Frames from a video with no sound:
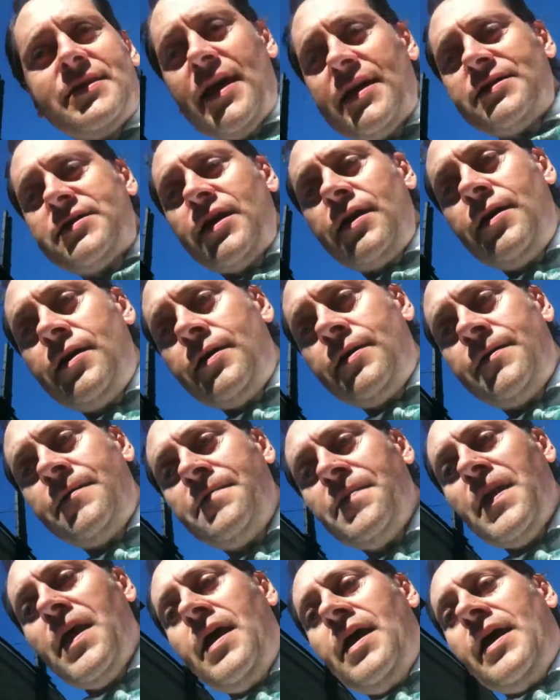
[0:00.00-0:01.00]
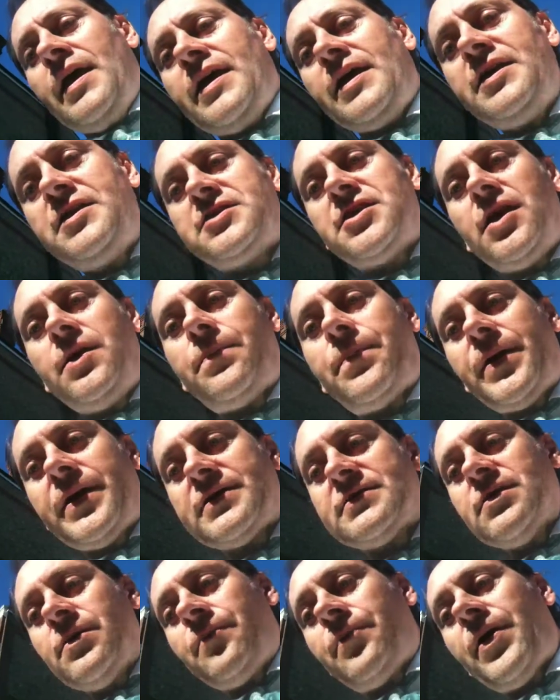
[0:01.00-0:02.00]
centre, e.g.
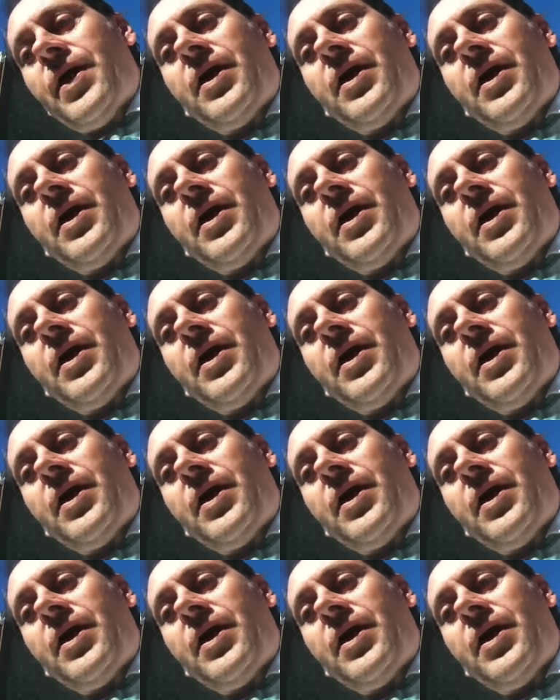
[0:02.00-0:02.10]
Bricks and